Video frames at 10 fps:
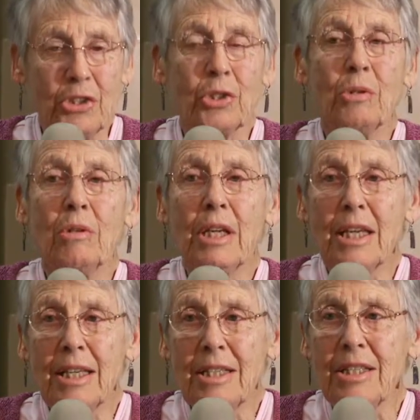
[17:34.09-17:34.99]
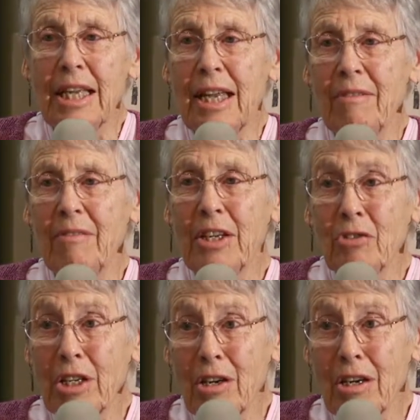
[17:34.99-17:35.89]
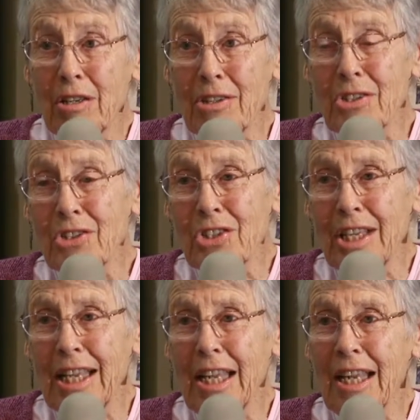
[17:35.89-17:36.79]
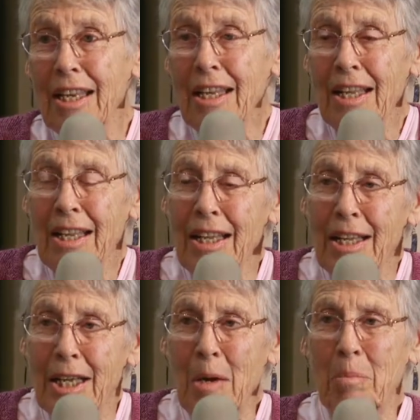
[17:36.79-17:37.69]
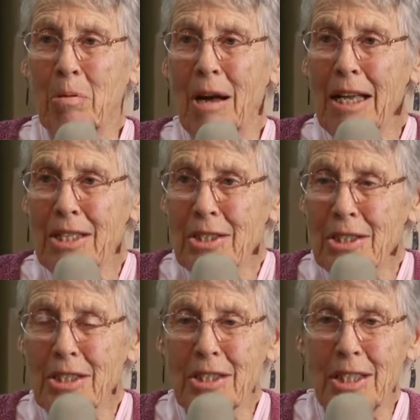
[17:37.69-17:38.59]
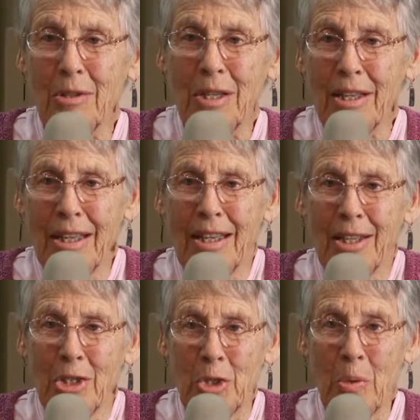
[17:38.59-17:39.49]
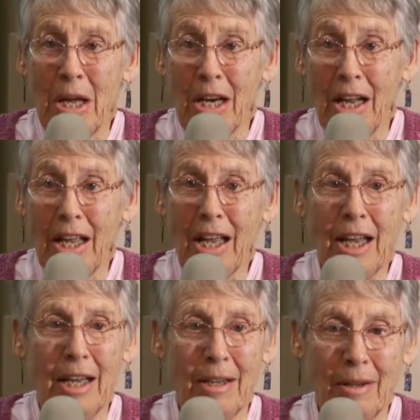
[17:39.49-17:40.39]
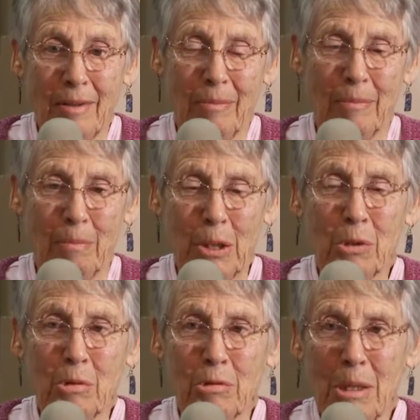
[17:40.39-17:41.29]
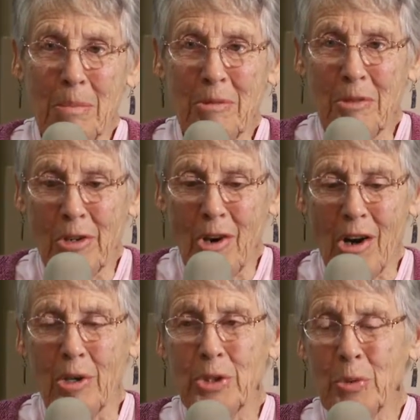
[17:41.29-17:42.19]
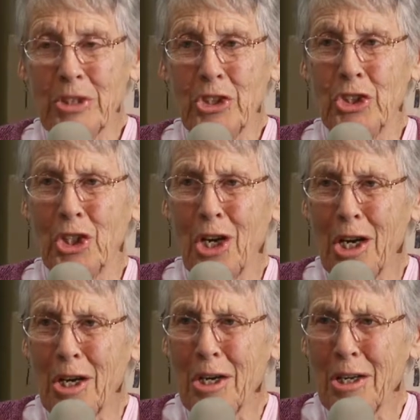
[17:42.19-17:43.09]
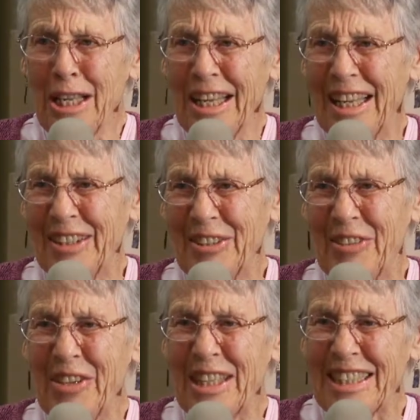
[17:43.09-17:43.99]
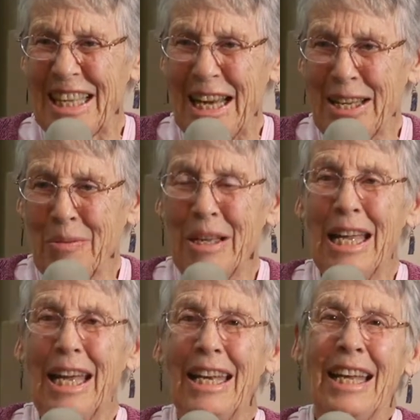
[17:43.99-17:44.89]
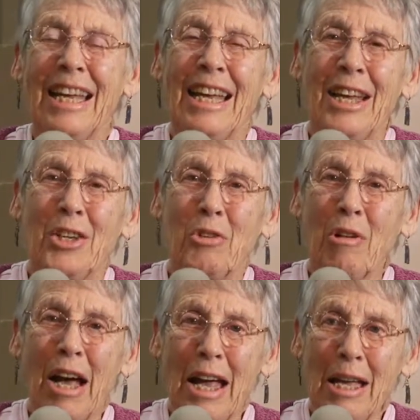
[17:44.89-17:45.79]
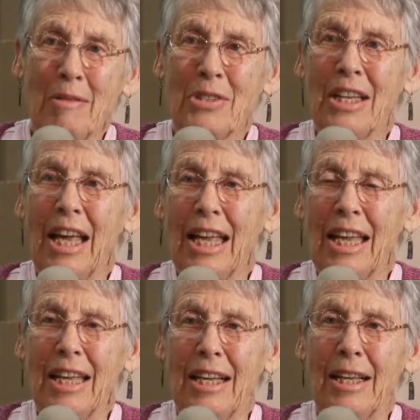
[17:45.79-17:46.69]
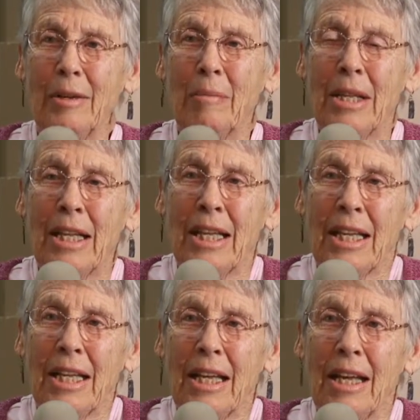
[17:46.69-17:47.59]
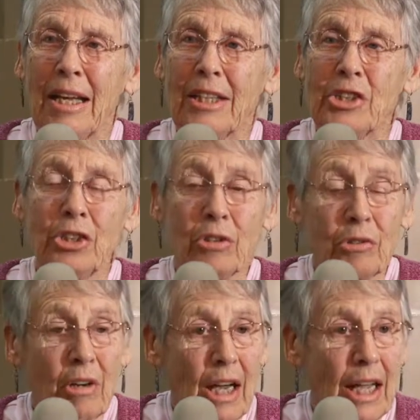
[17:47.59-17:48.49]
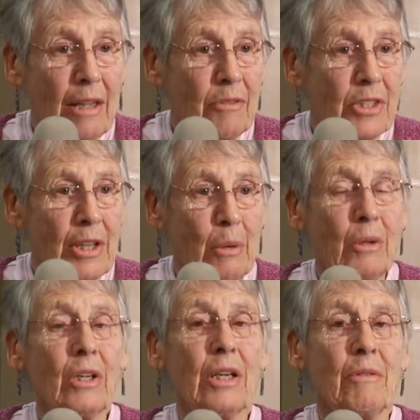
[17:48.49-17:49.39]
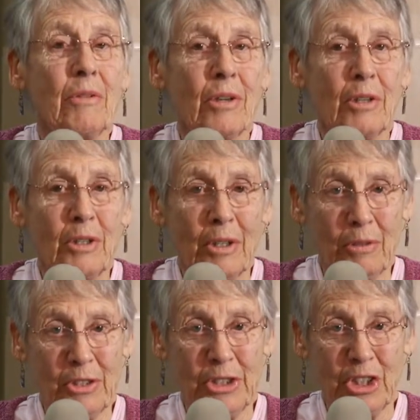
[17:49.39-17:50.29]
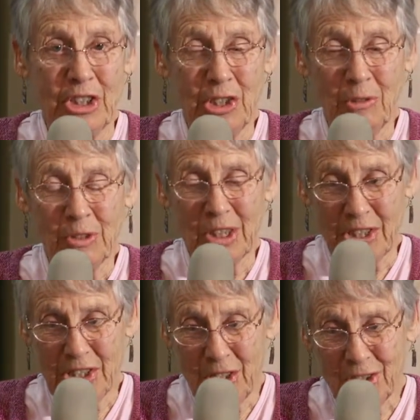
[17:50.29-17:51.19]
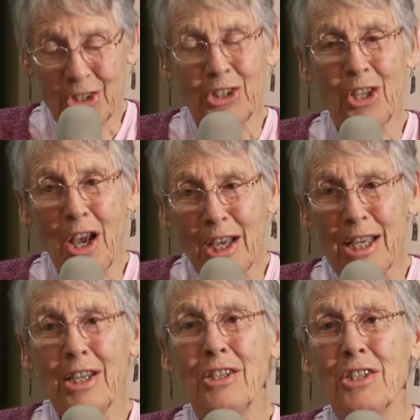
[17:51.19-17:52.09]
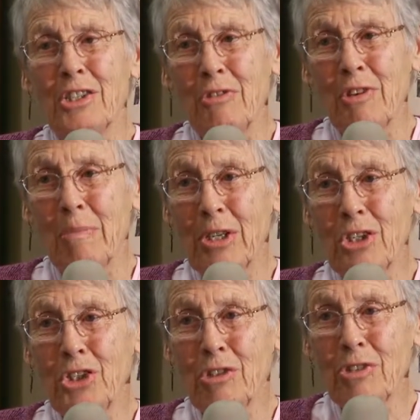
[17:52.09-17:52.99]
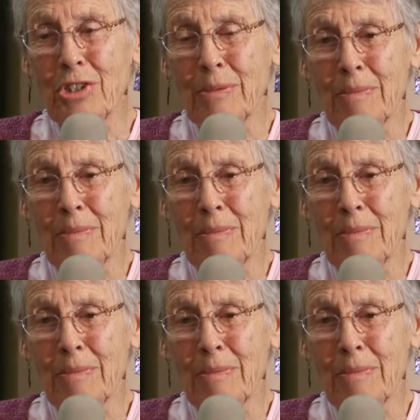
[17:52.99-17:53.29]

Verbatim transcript: the school kids had victory gardens and got prizes, and Joanna and I got a blue ribbon for our Swiss chard. it was very exciting. We had drives like uh, uh, silk drives, they were looking for silk stockings for parachutes,